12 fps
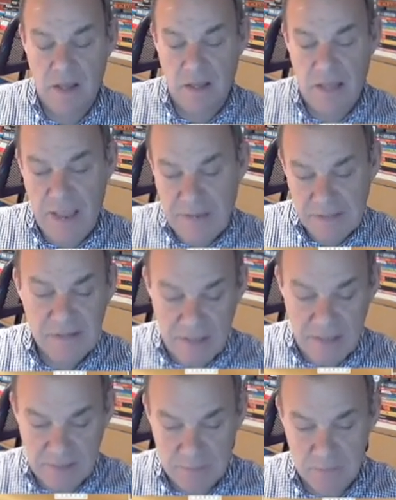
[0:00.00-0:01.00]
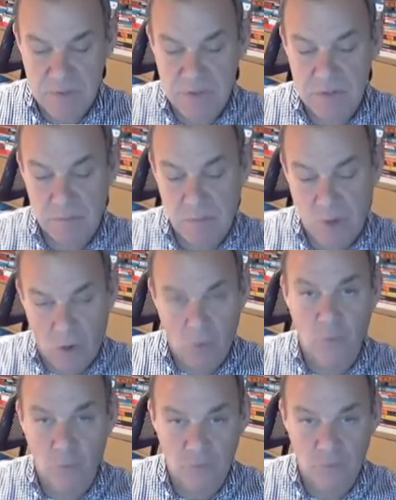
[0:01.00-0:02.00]
end games,
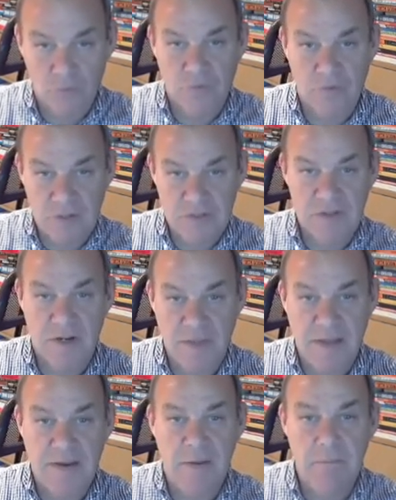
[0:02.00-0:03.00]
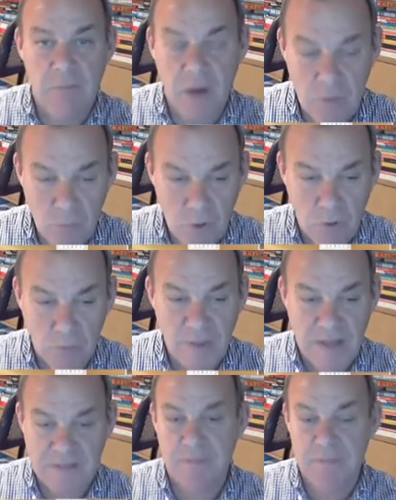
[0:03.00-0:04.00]
goals, things like that. Now, in my world,
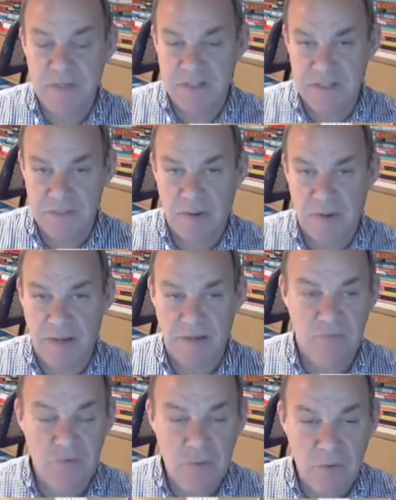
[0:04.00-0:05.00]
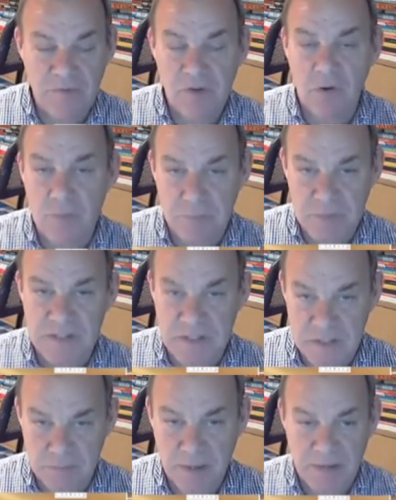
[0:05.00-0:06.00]
that's a business plan. If you haven't got a
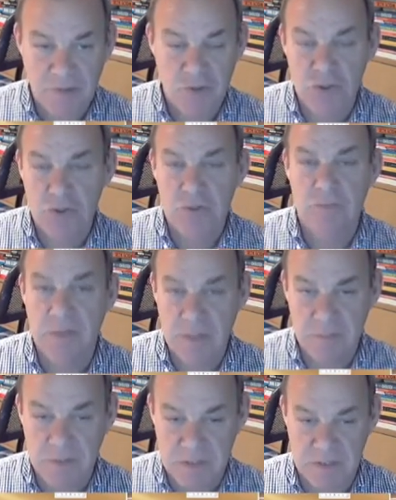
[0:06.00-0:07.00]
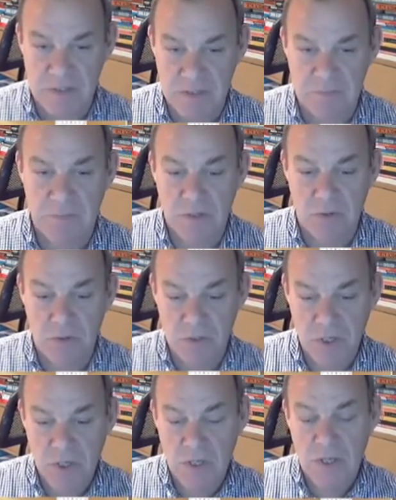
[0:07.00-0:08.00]
business plan, you shouldn't be in business, because
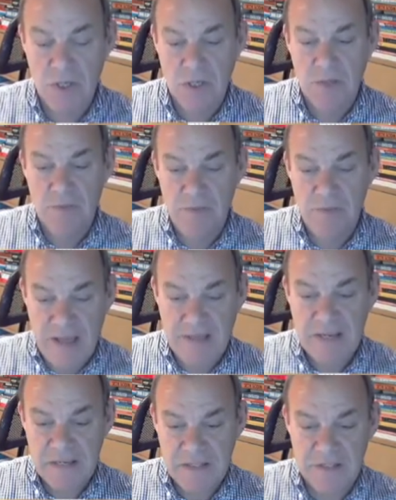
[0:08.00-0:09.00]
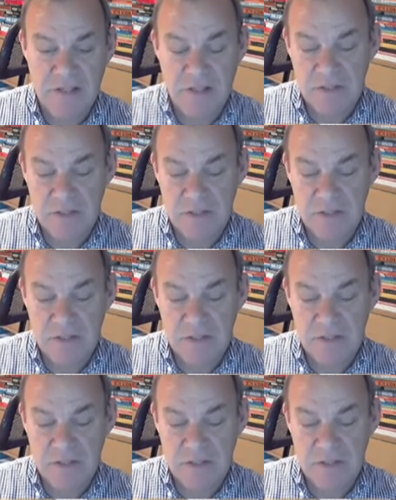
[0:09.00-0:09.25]
that is the